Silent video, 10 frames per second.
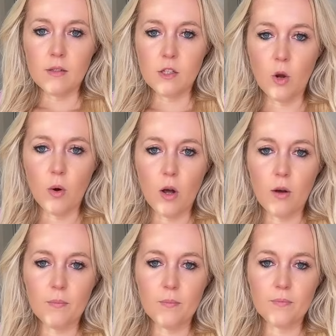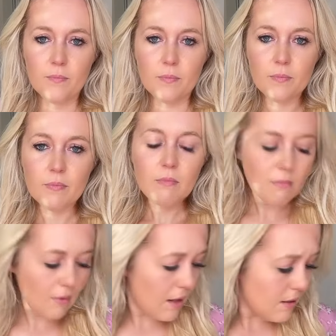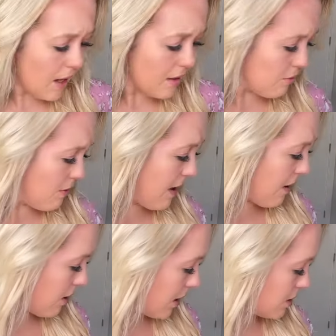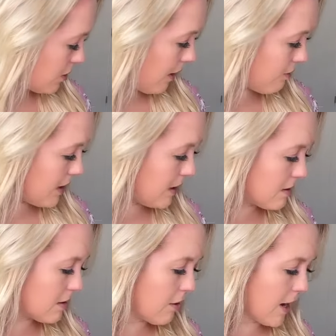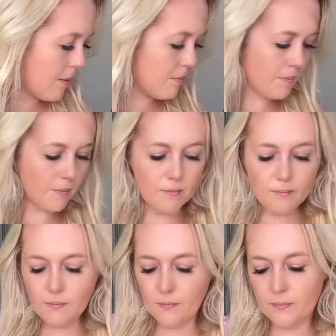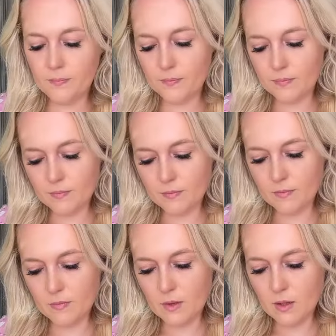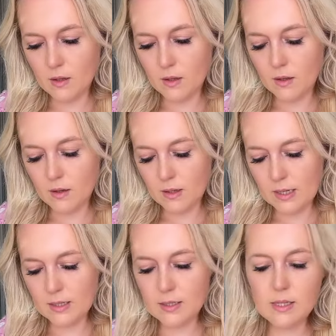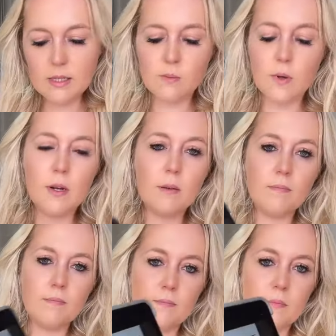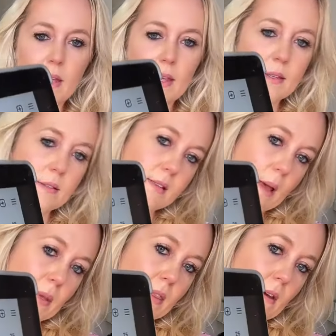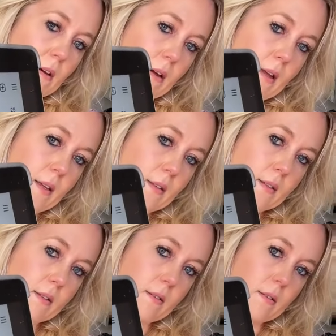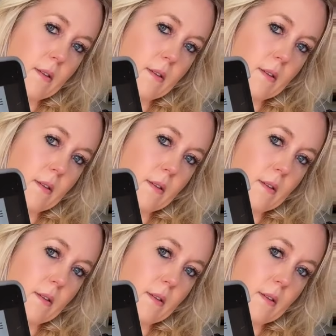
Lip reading: So hot. Yes, Rivera, I do have an Instagram. It is this one. Sammy Thighs.